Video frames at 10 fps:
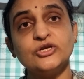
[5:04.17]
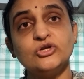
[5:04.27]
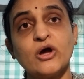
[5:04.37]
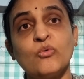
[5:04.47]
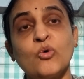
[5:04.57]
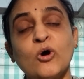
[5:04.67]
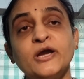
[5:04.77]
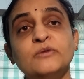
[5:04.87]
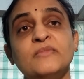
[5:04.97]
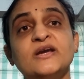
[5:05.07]
to avoid
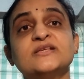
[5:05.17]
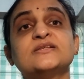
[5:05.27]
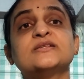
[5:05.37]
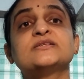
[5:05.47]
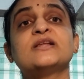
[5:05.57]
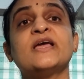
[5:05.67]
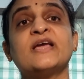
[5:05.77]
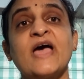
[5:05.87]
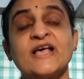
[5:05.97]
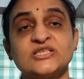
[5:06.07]
medicines like
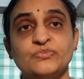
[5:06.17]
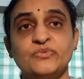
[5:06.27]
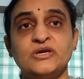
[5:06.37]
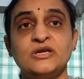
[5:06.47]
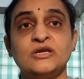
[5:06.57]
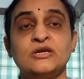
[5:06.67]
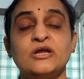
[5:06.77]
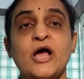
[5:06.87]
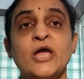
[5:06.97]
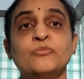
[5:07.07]
aspirin,
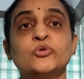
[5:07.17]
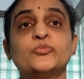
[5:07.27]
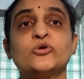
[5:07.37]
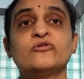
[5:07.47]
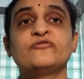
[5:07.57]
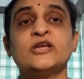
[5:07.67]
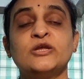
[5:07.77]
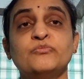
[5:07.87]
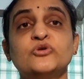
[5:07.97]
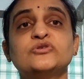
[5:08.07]

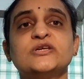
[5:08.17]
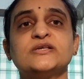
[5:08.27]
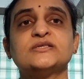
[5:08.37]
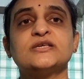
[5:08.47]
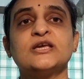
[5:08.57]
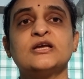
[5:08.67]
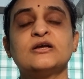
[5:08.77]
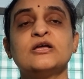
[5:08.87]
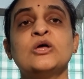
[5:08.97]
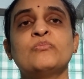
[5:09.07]
ibuprofen, ibugesic,
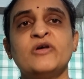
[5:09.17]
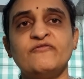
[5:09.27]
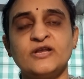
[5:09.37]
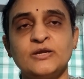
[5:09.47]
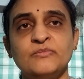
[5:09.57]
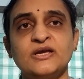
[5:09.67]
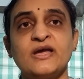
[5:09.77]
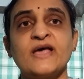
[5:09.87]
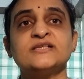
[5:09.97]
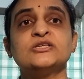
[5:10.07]
mefenamic
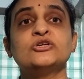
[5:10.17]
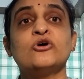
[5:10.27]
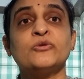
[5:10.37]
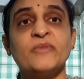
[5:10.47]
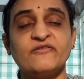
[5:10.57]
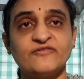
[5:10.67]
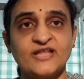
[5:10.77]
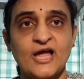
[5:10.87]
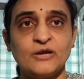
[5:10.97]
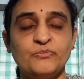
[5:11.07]
acid or
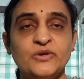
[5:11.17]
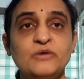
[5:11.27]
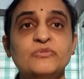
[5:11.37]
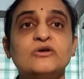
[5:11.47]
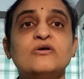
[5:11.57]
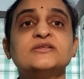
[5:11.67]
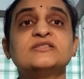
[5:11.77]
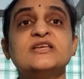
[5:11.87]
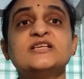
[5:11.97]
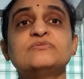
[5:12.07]
meftalpi, because
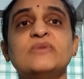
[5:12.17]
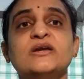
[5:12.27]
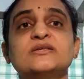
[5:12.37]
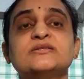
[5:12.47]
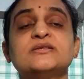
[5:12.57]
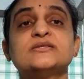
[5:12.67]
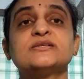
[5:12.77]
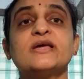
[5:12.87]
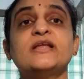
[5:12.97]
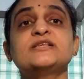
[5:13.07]
these medicines
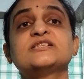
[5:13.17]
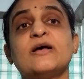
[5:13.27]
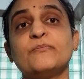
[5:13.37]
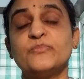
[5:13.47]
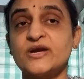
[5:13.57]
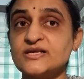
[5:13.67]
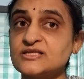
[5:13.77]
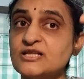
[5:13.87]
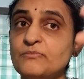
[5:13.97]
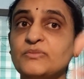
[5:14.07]
can suppress
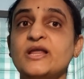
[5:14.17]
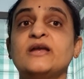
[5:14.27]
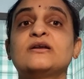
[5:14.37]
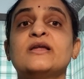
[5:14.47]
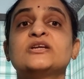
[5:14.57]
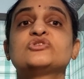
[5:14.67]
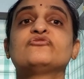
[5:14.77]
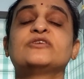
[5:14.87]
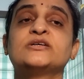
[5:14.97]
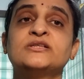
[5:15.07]
the platelets
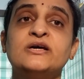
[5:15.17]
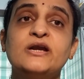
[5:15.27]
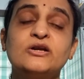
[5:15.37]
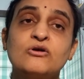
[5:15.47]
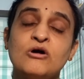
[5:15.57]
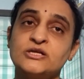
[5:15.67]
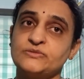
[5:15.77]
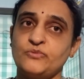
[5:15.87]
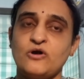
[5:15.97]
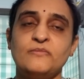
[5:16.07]
further and cause
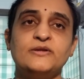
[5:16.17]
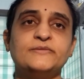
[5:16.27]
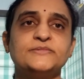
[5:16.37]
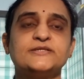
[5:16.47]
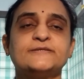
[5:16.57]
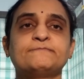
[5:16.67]
problems.